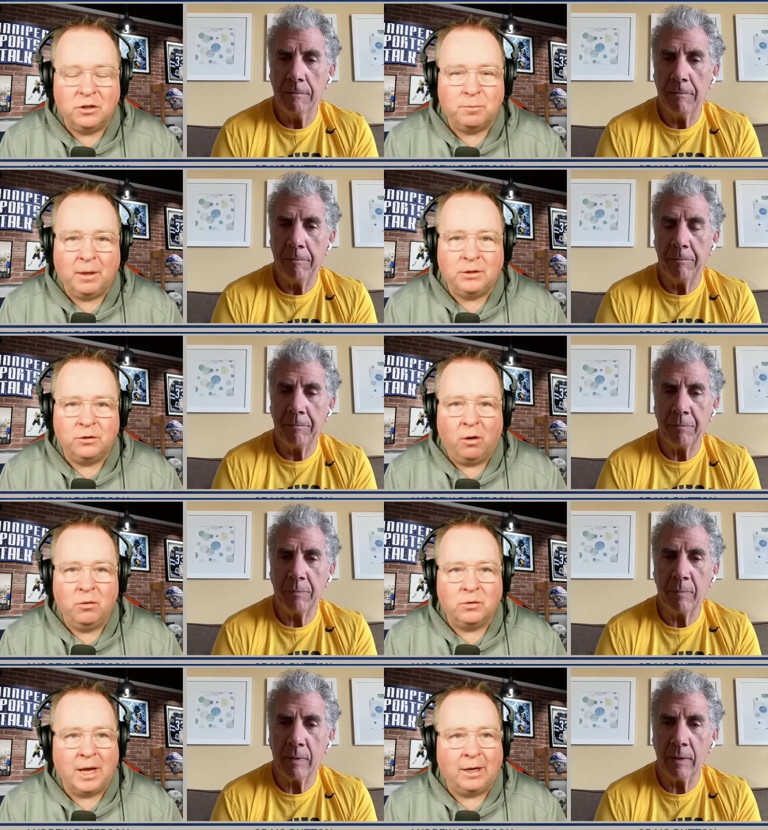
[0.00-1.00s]
Speaker 1: you just mentioned all
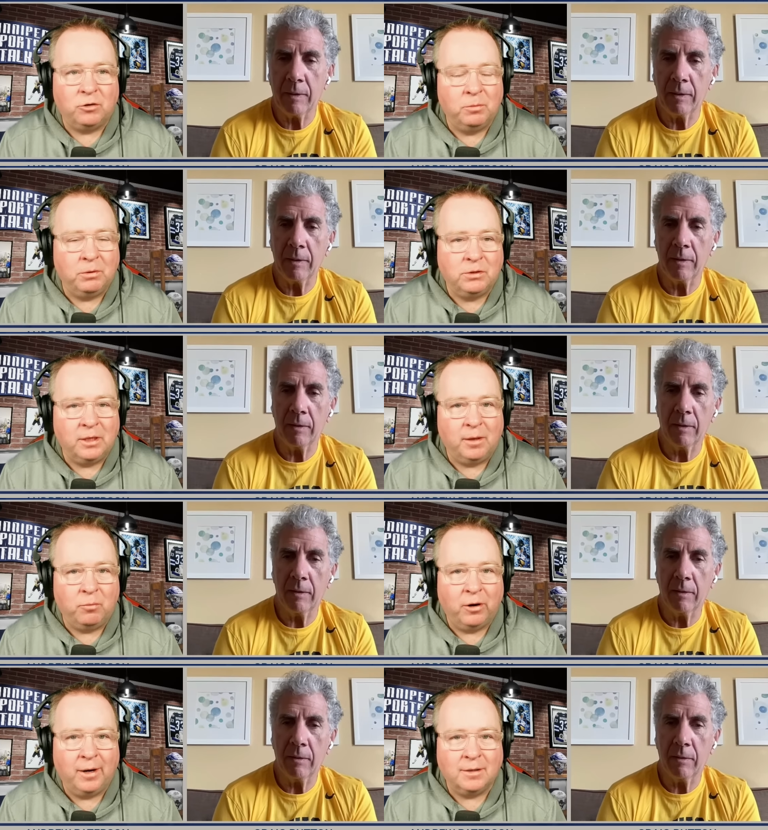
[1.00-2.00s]
those attributes that he
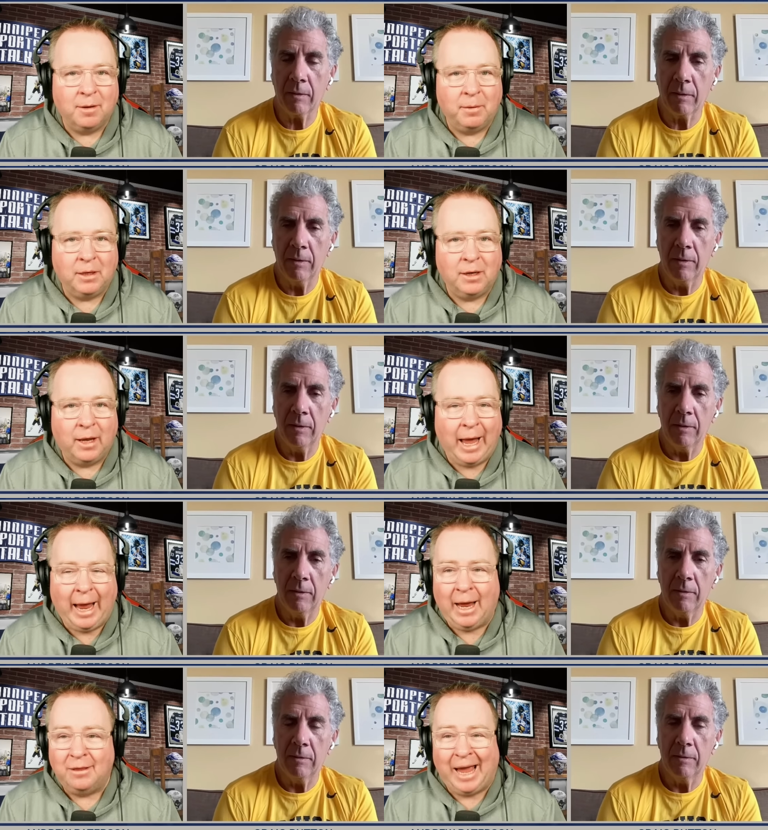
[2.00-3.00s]
brings. I mean, uh,
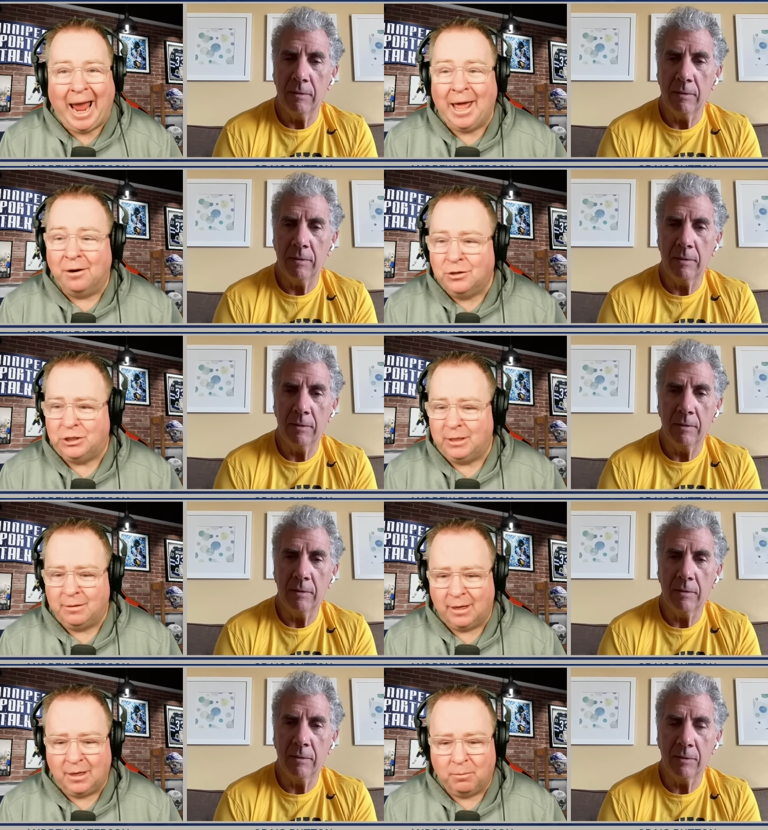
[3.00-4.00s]
and the energy
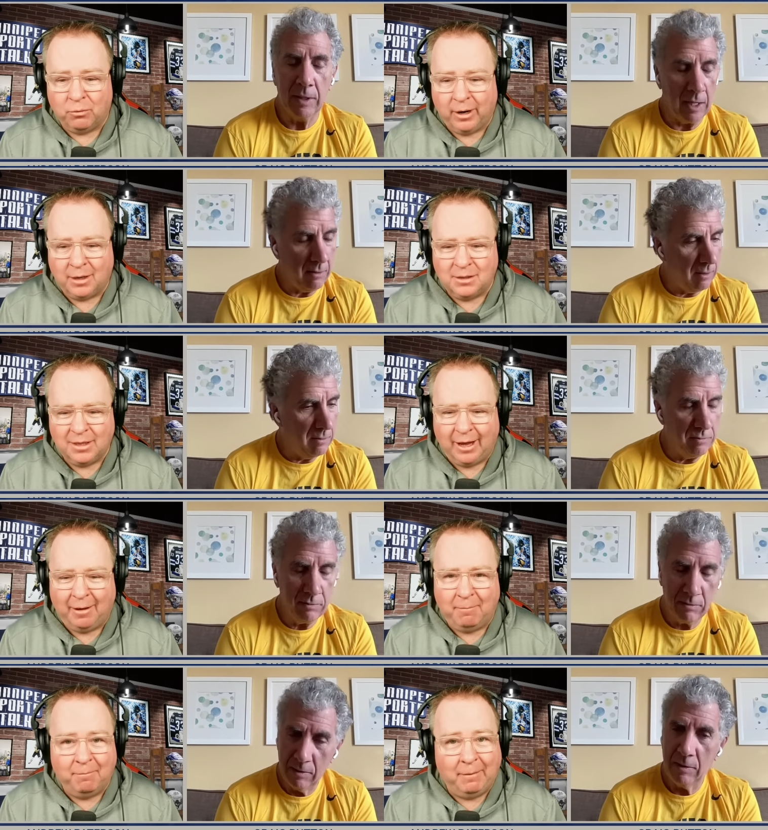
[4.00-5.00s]
that he brings.
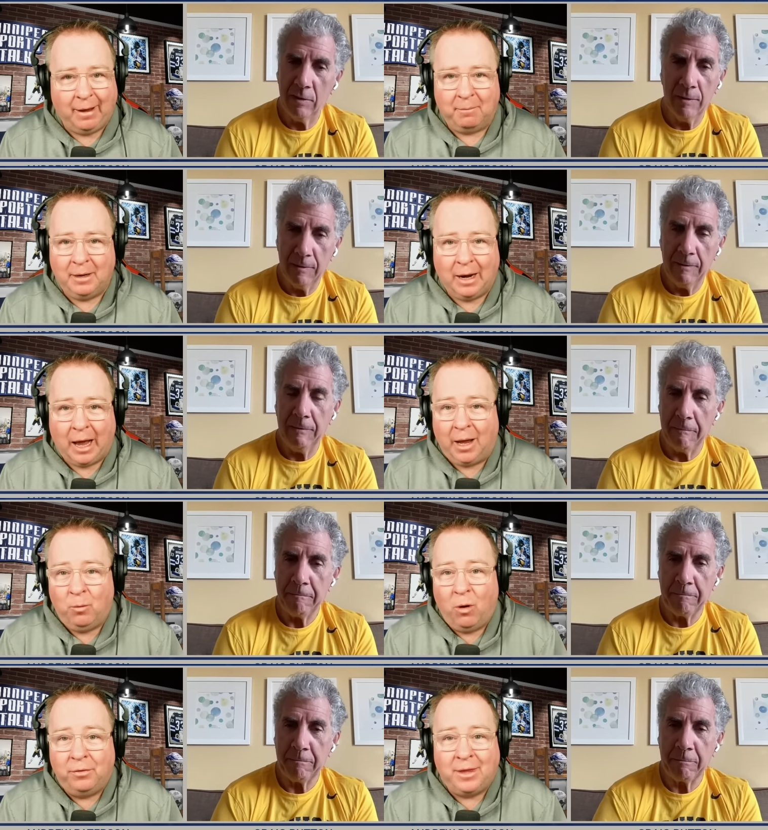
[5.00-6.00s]
Um, I mean, I'd
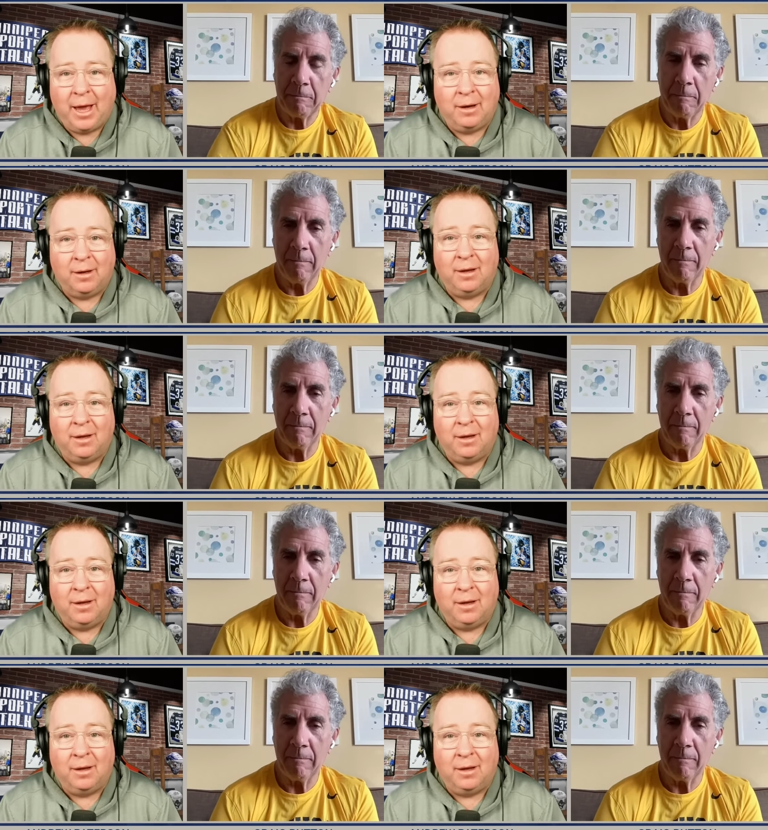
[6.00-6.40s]
want that